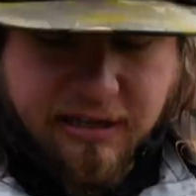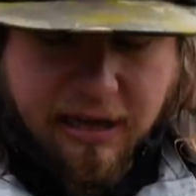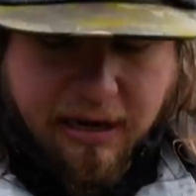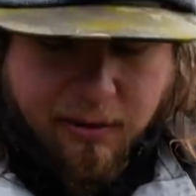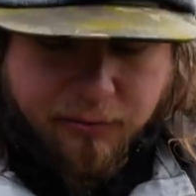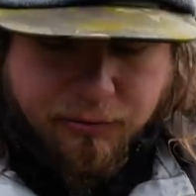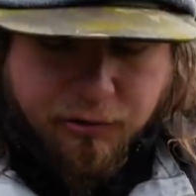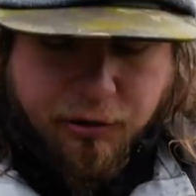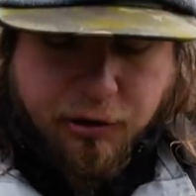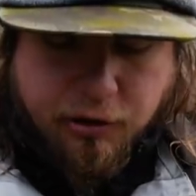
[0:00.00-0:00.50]

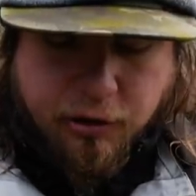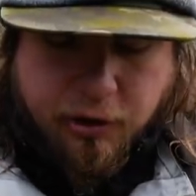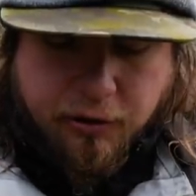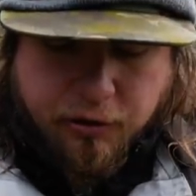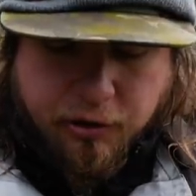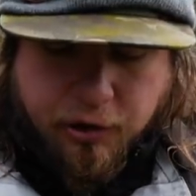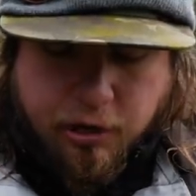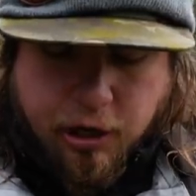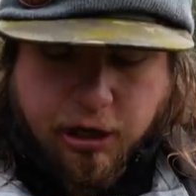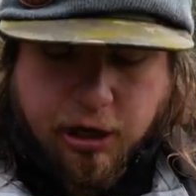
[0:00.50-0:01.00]
setup to your
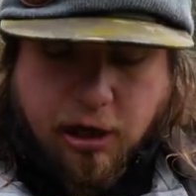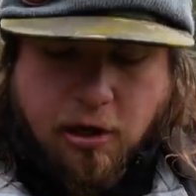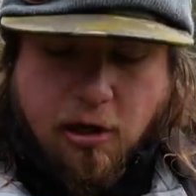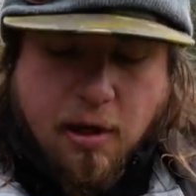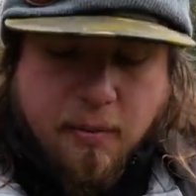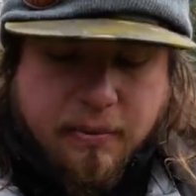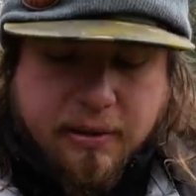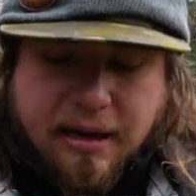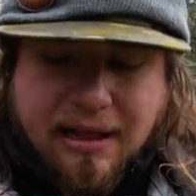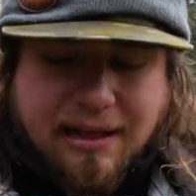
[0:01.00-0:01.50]
other hook,
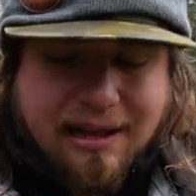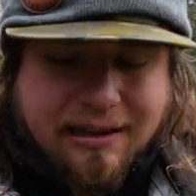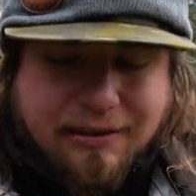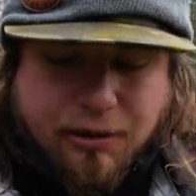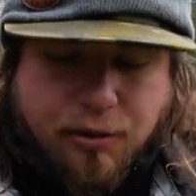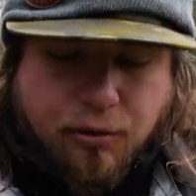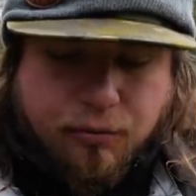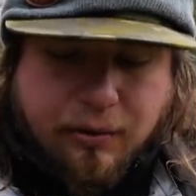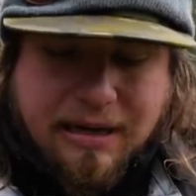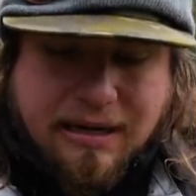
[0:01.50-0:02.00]
but I like
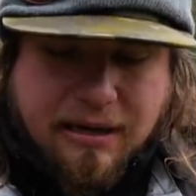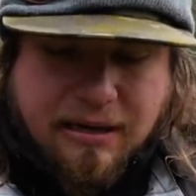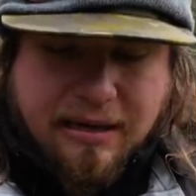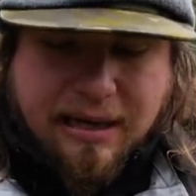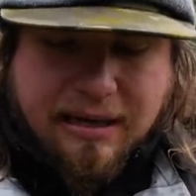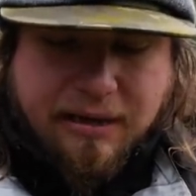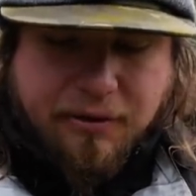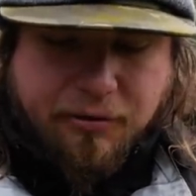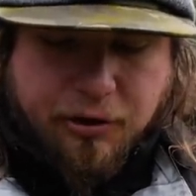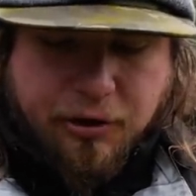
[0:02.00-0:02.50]
to go right to
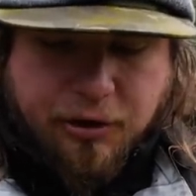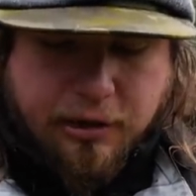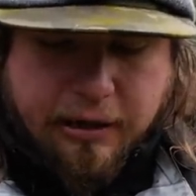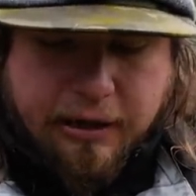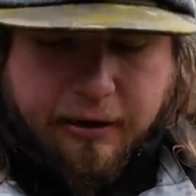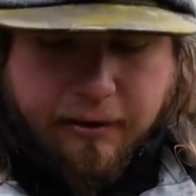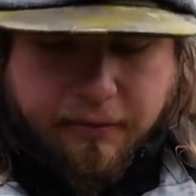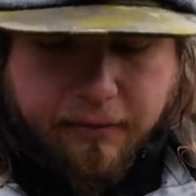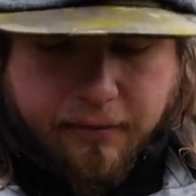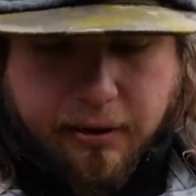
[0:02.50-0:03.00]
the end of the hook
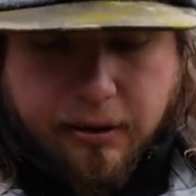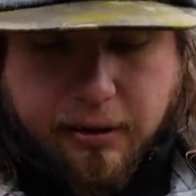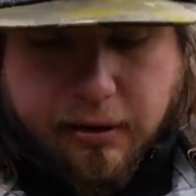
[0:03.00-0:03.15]
here.